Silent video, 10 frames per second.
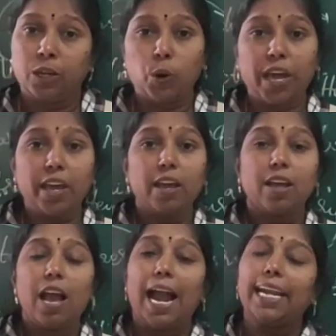
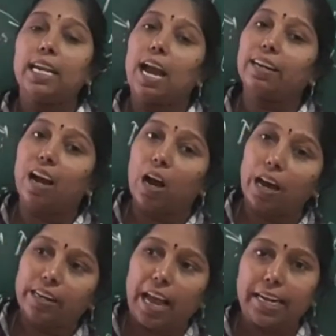Okay. And her
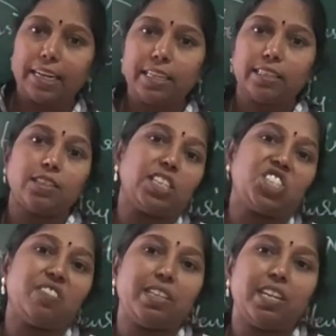character is in
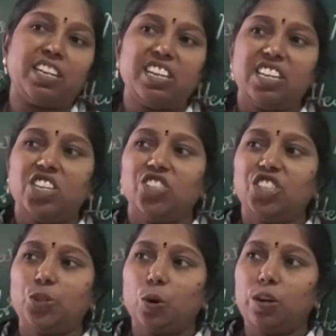such a way that
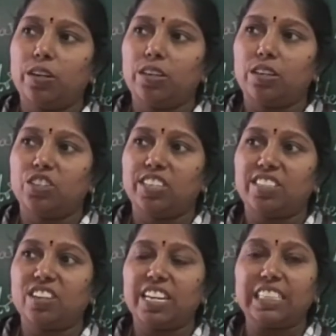she
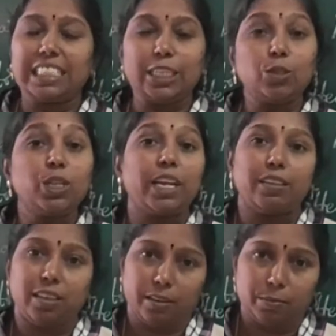doesn't hesitate to say
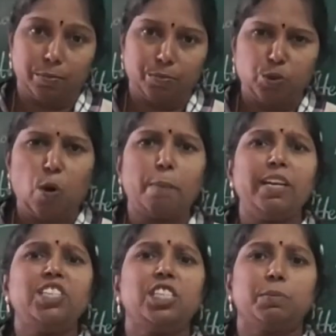anything.
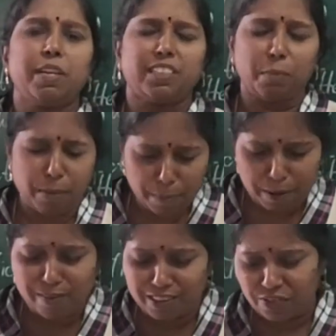Openly she speaks. Some
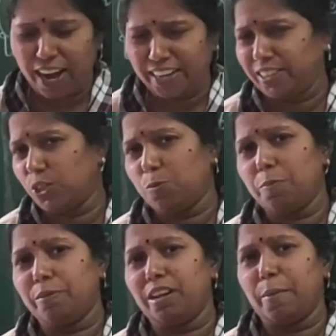people will find such
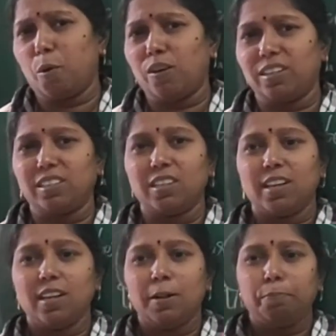people among us.